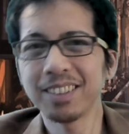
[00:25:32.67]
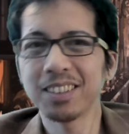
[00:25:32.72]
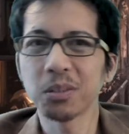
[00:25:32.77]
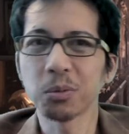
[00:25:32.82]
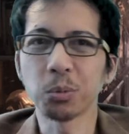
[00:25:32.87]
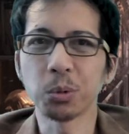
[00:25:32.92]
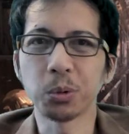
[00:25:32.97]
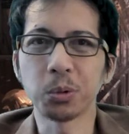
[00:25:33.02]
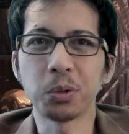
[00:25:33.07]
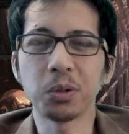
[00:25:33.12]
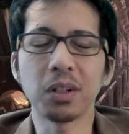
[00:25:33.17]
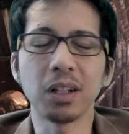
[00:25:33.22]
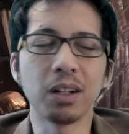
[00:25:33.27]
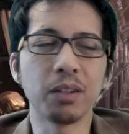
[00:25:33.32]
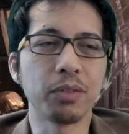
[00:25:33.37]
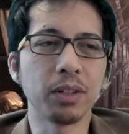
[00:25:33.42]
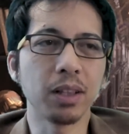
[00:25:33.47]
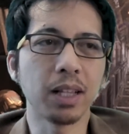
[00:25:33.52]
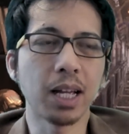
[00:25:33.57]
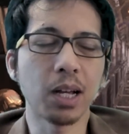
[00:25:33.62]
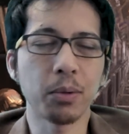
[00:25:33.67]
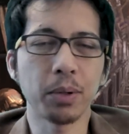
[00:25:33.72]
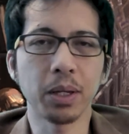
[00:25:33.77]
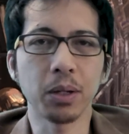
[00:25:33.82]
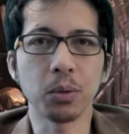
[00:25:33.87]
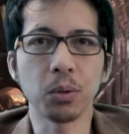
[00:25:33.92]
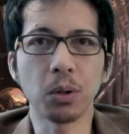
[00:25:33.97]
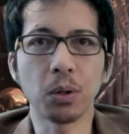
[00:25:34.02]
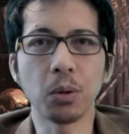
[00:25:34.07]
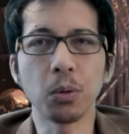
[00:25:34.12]
rule of
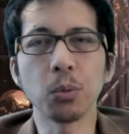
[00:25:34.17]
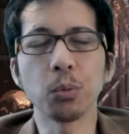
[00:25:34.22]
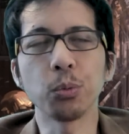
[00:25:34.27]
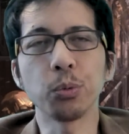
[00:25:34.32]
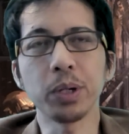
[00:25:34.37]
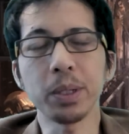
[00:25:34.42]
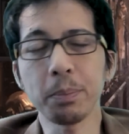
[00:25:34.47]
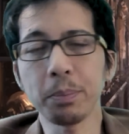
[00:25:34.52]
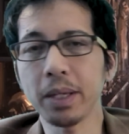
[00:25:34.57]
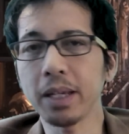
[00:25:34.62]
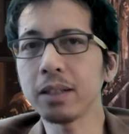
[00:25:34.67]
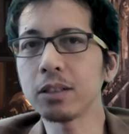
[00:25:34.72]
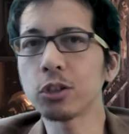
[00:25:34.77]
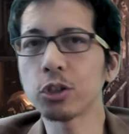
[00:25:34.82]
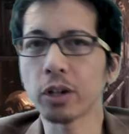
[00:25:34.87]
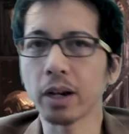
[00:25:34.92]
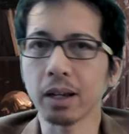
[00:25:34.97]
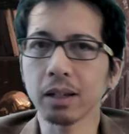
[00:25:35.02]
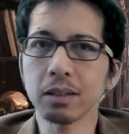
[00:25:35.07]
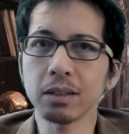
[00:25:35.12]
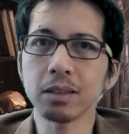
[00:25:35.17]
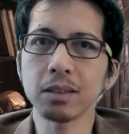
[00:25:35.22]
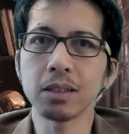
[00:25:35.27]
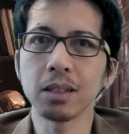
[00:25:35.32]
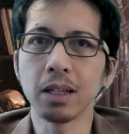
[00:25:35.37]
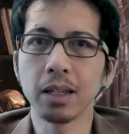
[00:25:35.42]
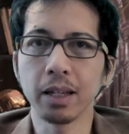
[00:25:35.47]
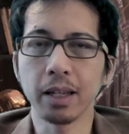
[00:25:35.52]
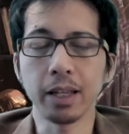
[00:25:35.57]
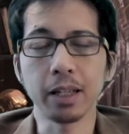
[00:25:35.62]
allowing repeat checks
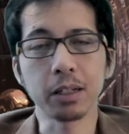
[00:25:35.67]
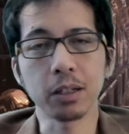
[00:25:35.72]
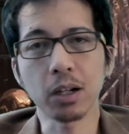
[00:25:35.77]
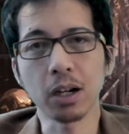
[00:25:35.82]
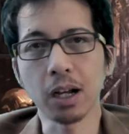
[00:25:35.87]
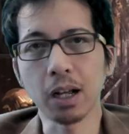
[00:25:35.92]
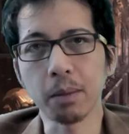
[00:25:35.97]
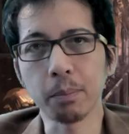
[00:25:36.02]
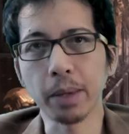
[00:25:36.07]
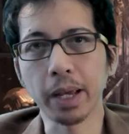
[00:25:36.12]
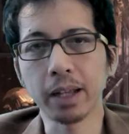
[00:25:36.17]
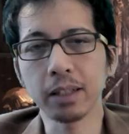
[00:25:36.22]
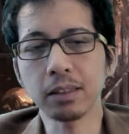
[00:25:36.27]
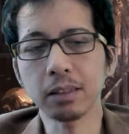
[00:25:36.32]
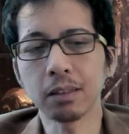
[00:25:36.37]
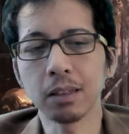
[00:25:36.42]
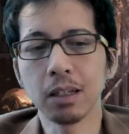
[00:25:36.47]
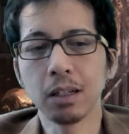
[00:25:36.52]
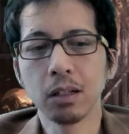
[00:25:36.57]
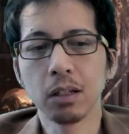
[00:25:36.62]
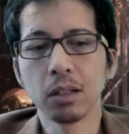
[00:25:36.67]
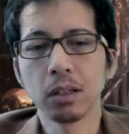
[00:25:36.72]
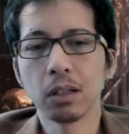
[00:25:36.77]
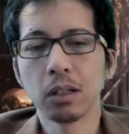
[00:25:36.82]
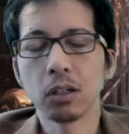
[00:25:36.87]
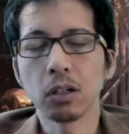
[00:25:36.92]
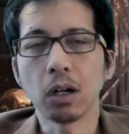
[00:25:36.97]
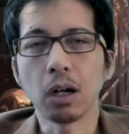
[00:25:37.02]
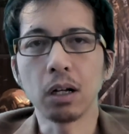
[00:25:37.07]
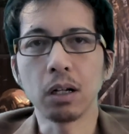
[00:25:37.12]
in combat
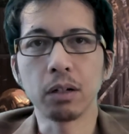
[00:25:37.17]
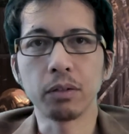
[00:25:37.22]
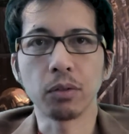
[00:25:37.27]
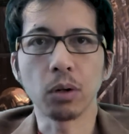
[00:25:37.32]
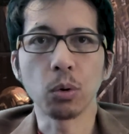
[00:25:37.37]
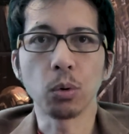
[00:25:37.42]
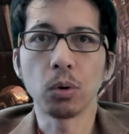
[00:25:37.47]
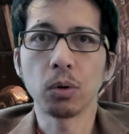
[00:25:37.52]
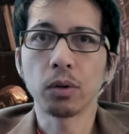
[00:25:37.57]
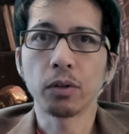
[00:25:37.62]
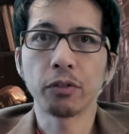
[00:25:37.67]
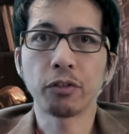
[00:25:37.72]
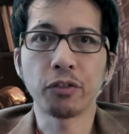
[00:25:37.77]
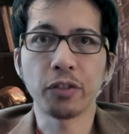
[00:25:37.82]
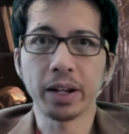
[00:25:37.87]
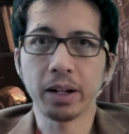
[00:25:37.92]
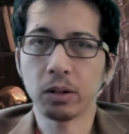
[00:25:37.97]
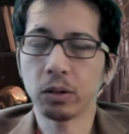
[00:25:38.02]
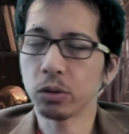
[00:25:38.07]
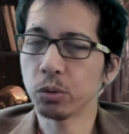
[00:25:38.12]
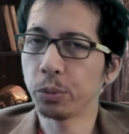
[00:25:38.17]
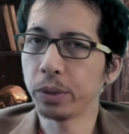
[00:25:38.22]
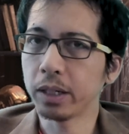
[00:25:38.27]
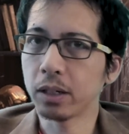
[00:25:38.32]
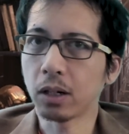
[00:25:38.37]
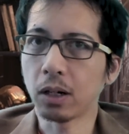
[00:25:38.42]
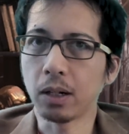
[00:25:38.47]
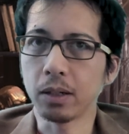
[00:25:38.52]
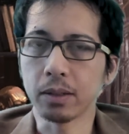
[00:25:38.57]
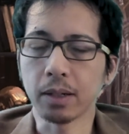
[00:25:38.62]
of failed
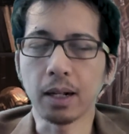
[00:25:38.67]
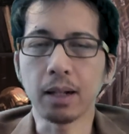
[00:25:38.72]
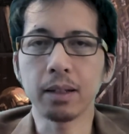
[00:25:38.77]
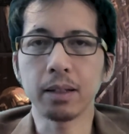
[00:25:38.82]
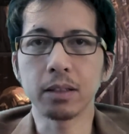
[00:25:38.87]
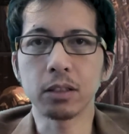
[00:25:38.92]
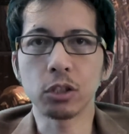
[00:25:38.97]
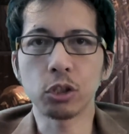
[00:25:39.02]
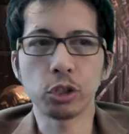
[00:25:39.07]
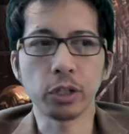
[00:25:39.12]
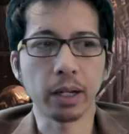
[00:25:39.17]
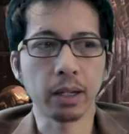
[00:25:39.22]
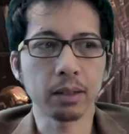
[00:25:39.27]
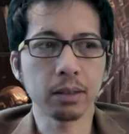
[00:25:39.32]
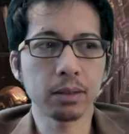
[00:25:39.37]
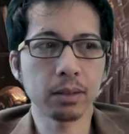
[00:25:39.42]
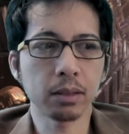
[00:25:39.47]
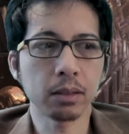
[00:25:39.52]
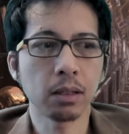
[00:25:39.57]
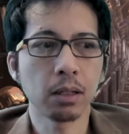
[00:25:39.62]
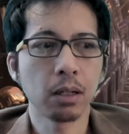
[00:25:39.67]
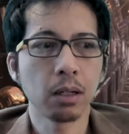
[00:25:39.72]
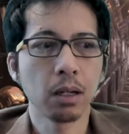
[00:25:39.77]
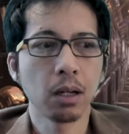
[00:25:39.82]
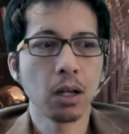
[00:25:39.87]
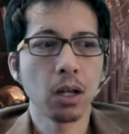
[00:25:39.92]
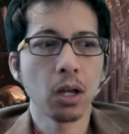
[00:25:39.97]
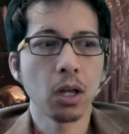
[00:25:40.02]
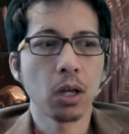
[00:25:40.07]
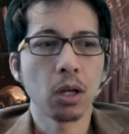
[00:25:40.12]
recall knowledge checks
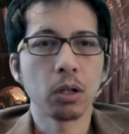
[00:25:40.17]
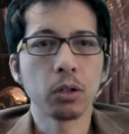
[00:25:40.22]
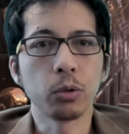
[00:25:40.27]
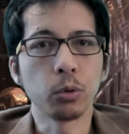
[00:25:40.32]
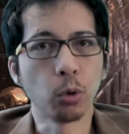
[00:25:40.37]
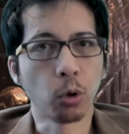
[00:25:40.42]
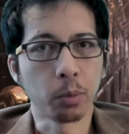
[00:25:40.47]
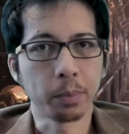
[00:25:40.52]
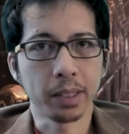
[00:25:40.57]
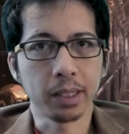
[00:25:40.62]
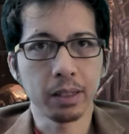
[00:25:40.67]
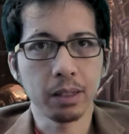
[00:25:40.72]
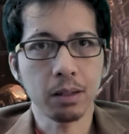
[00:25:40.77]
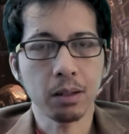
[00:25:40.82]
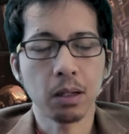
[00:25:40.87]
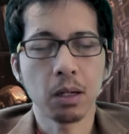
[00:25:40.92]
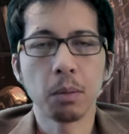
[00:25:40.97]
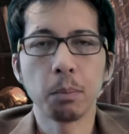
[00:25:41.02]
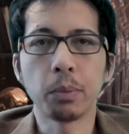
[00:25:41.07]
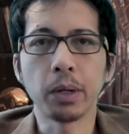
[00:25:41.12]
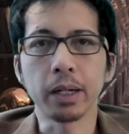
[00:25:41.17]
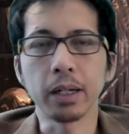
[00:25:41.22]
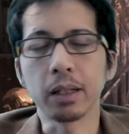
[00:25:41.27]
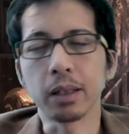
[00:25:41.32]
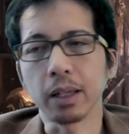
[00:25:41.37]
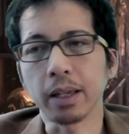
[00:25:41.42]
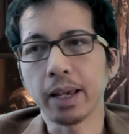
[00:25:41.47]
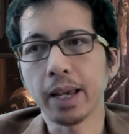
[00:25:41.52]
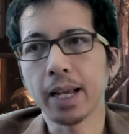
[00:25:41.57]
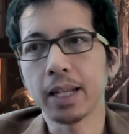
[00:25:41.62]
normally, but in
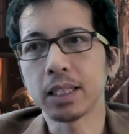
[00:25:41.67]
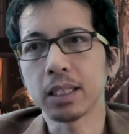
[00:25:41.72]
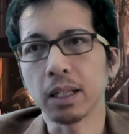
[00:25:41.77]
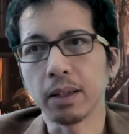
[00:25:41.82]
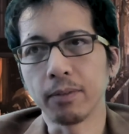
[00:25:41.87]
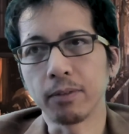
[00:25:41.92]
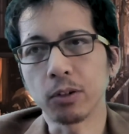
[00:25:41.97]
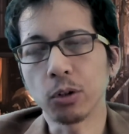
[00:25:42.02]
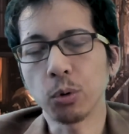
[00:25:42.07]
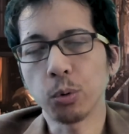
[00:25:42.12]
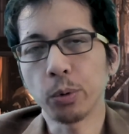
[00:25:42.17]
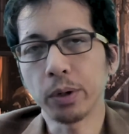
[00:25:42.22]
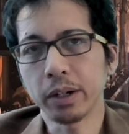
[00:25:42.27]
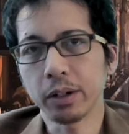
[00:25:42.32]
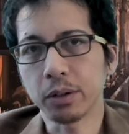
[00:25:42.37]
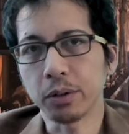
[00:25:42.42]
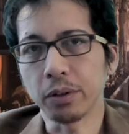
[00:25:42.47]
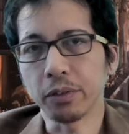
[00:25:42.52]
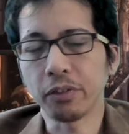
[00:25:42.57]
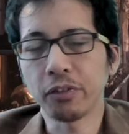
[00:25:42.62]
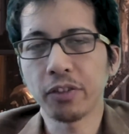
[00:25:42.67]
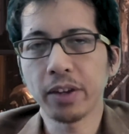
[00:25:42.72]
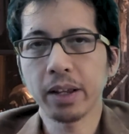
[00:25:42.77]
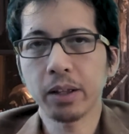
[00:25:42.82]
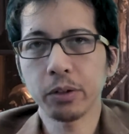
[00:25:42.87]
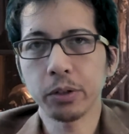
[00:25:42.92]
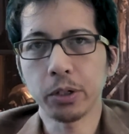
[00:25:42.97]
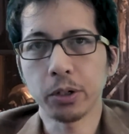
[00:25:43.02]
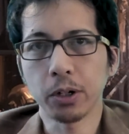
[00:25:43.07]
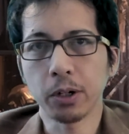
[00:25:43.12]
the case of critical
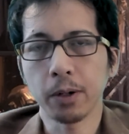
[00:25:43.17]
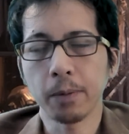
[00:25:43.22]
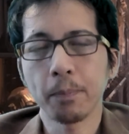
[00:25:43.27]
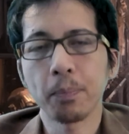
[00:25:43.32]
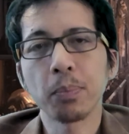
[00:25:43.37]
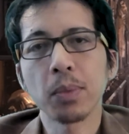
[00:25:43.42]
failure,